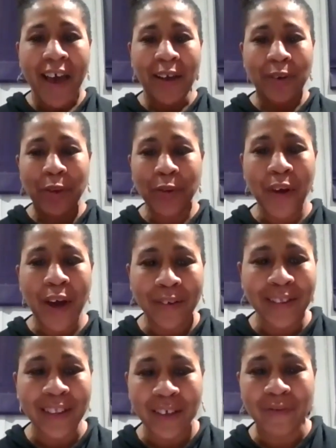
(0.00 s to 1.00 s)
and who
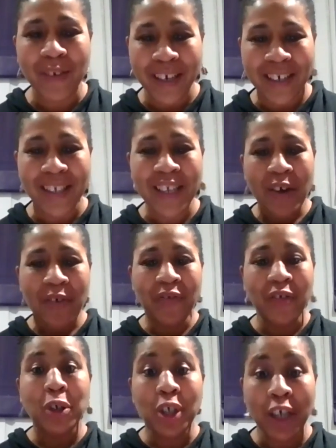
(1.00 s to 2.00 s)
outlived us
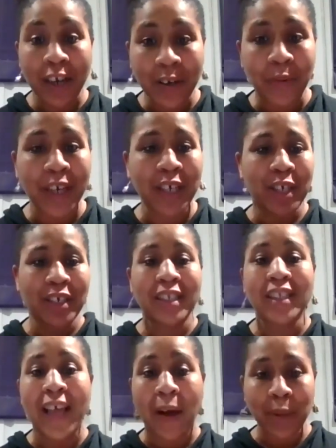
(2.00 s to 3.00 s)
for
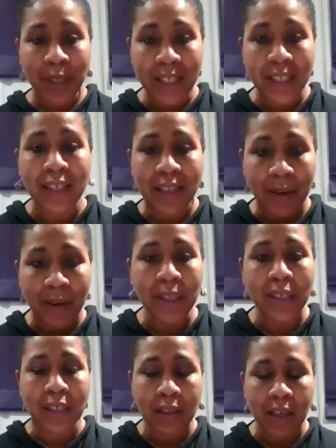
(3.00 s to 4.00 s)
generations, thousands and
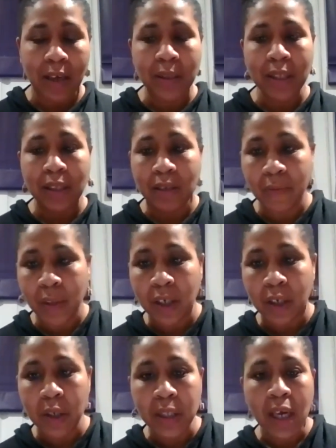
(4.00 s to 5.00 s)
thousands and thousands of
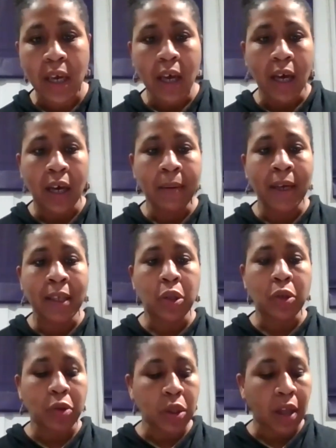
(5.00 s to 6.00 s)
years. Um, and
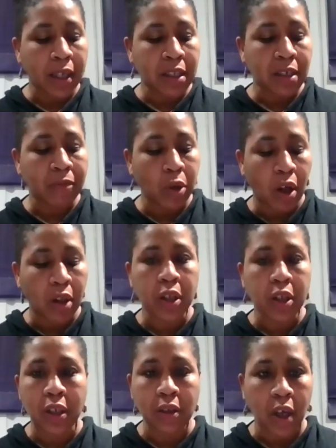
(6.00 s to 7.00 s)
so there's lots of
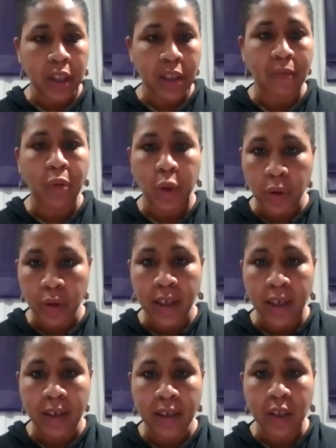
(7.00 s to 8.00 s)
knowledge and lots of
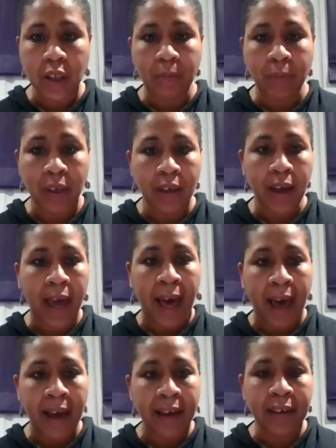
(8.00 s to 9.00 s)
learning to be
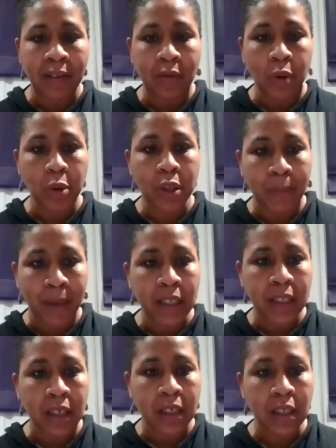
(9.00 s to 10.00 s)
had in those
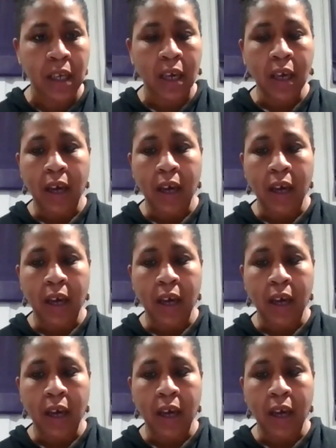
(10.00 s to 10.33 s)
spaces.